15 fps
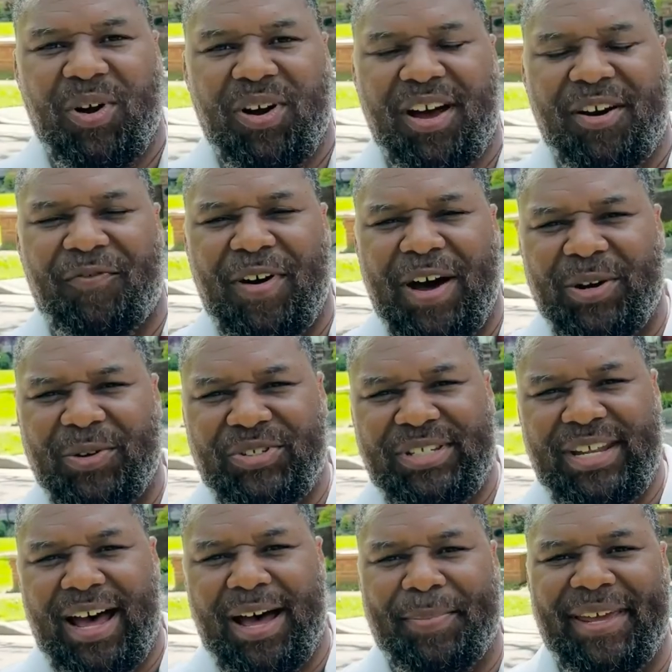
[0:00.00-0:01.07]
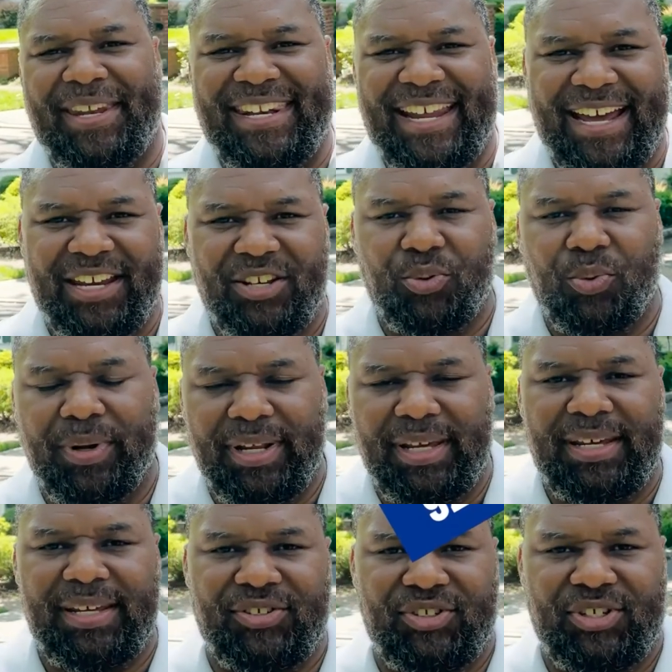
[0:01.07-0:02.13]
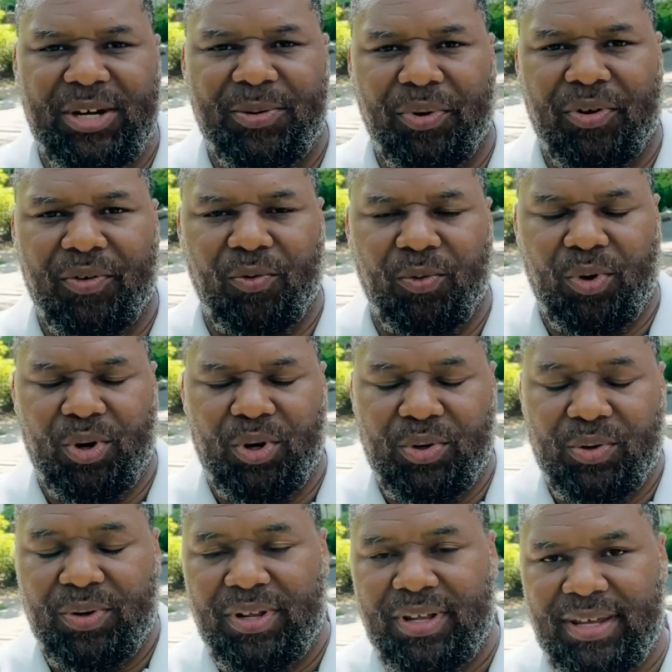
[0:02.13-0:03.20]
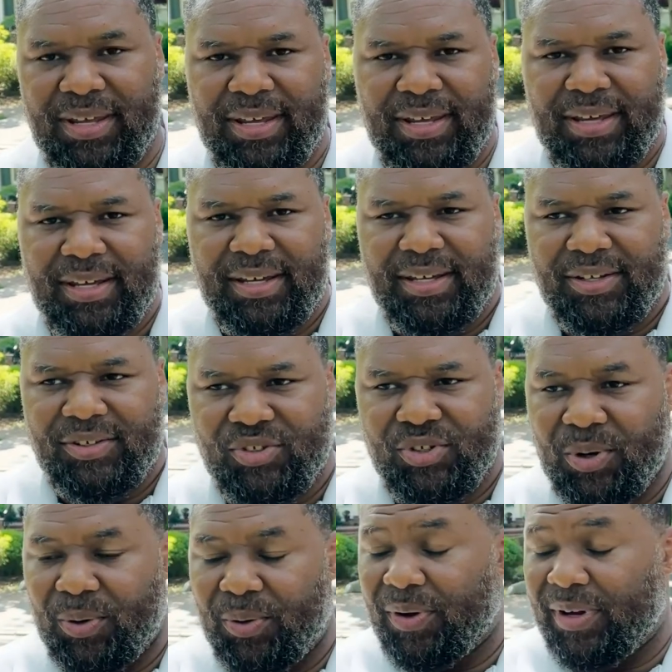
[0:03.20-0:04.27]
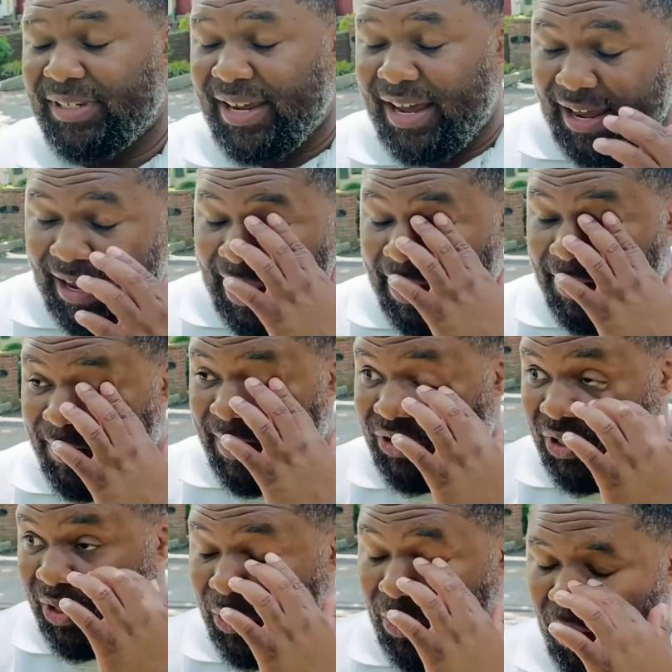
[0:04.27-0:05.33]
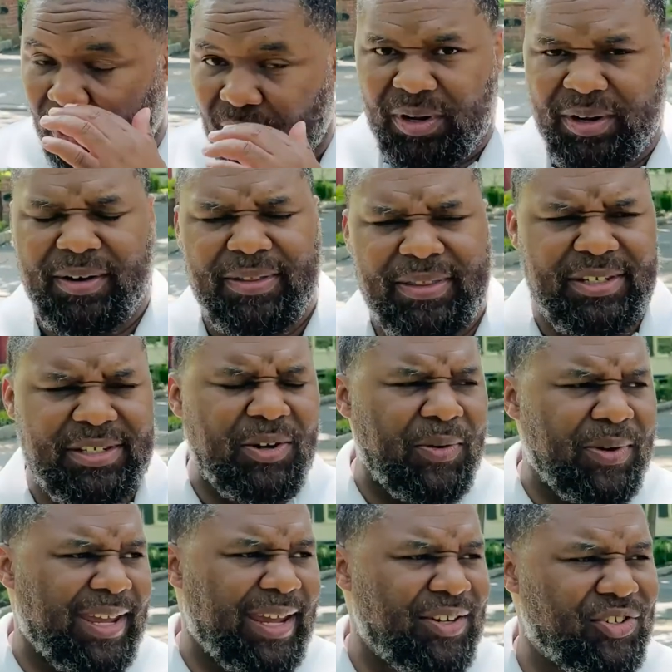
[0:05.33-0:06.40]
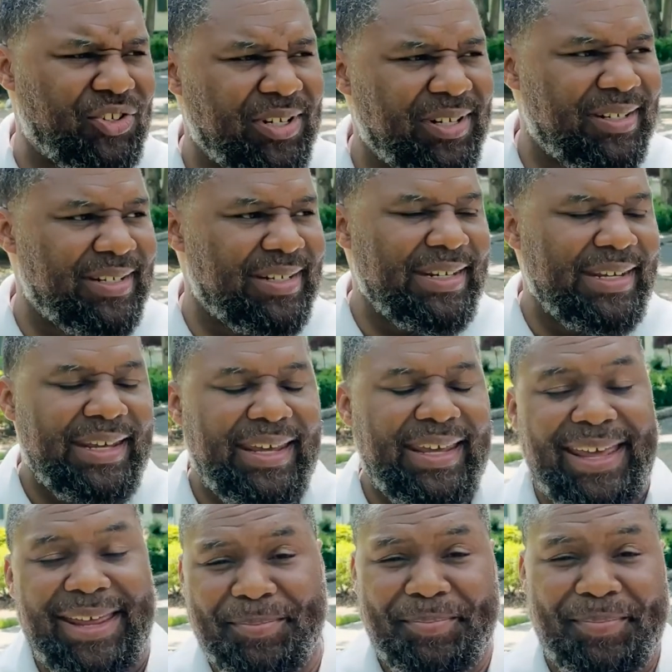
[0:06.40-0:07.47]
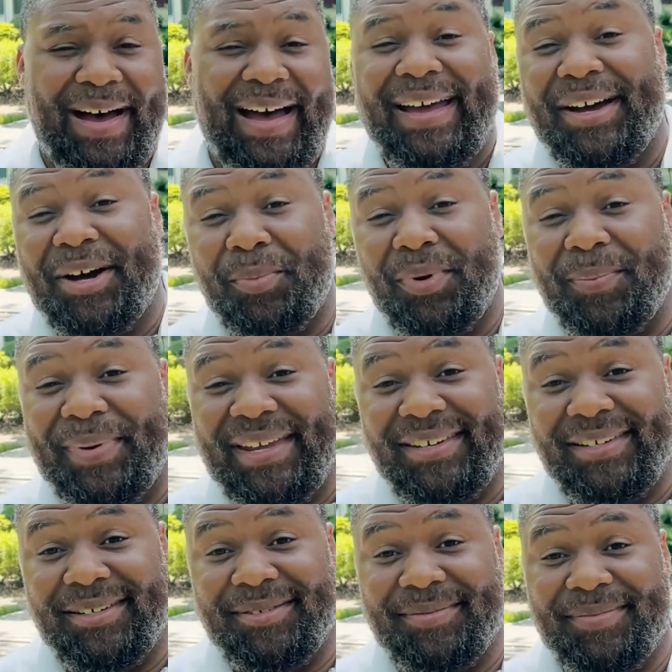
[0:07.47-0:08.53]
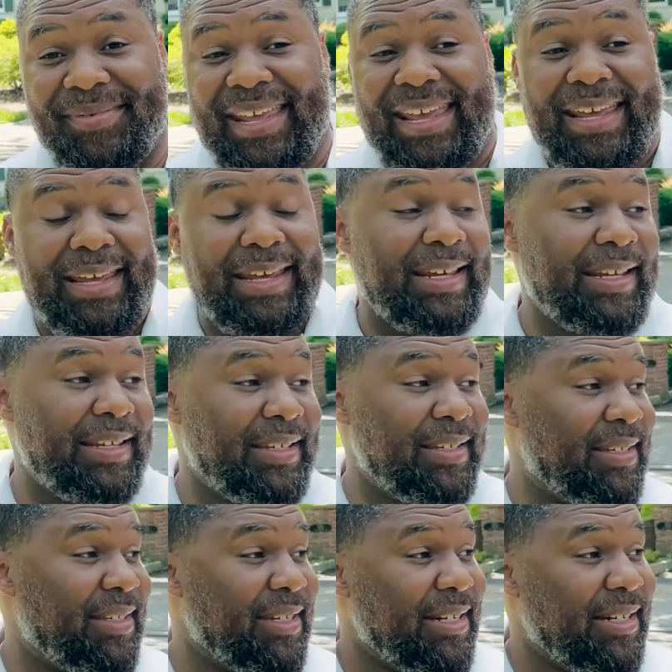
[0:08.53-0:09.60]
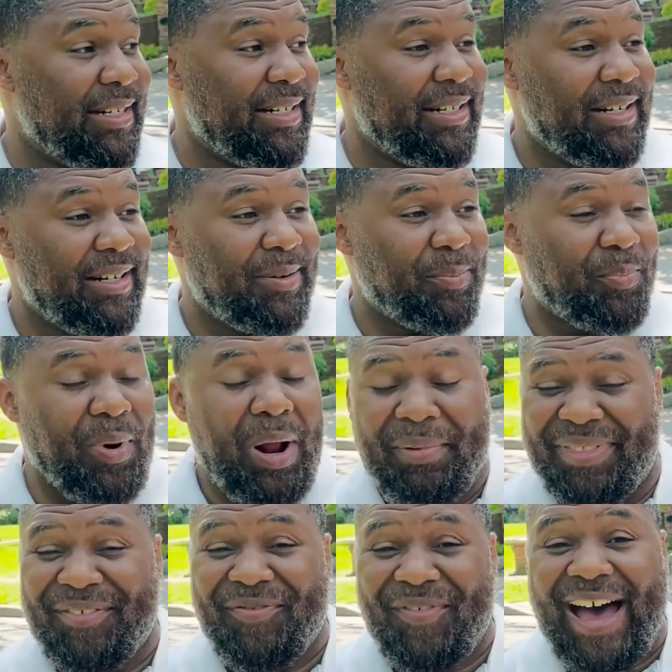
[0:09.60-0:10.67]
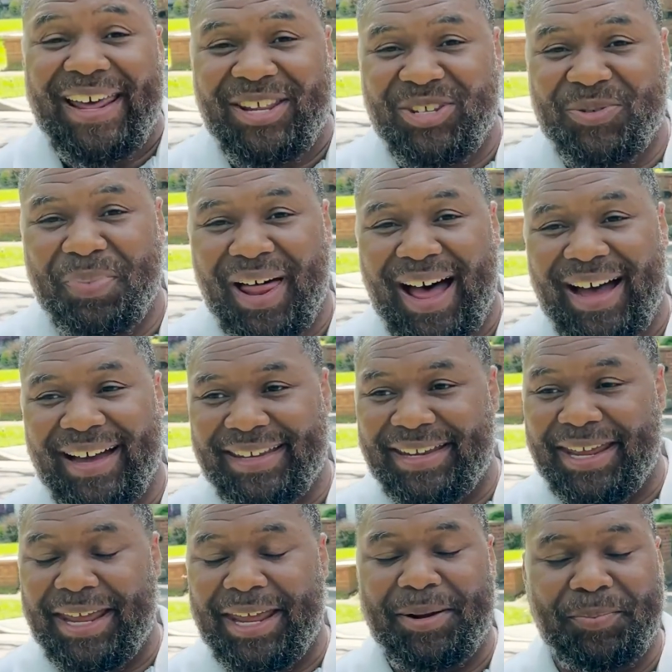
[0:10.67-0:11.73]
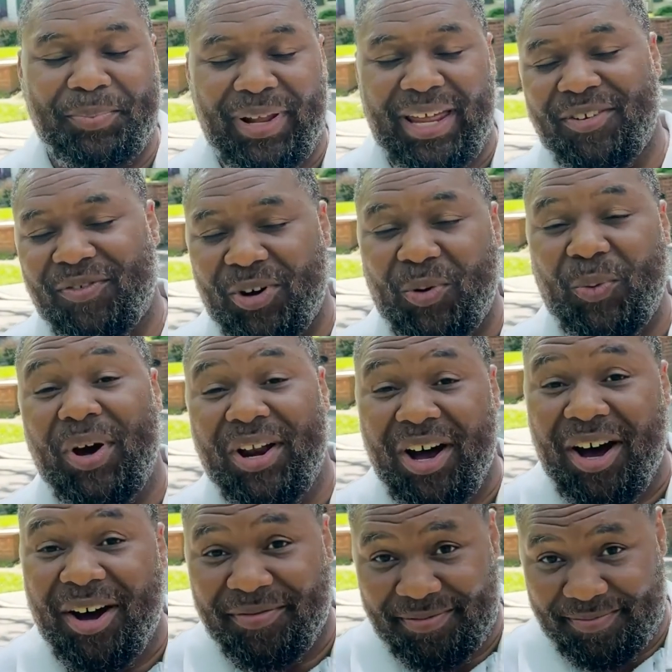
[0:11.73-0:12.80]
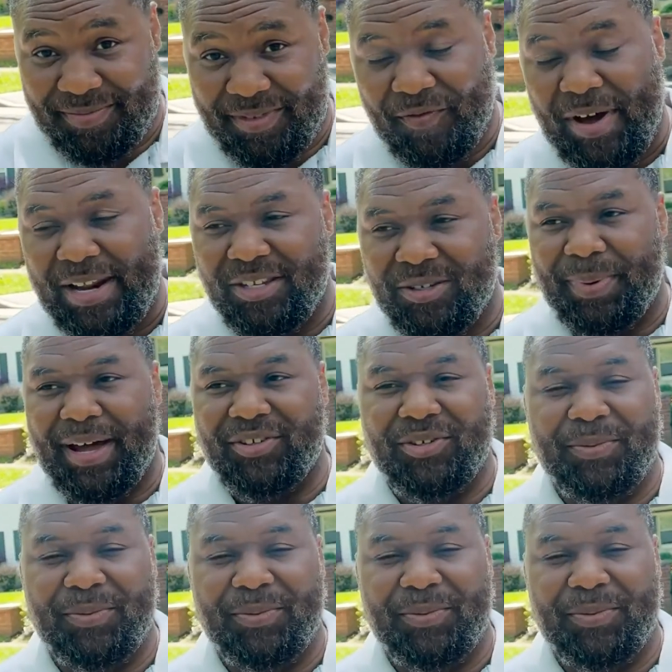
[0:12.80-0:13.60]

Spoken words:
our final stop at 920 Cedarbrook Road. So as I had mentioned a little earlier, this location, in my humble opinion, is probably the finest block in Plainfield, one of the finest blocks in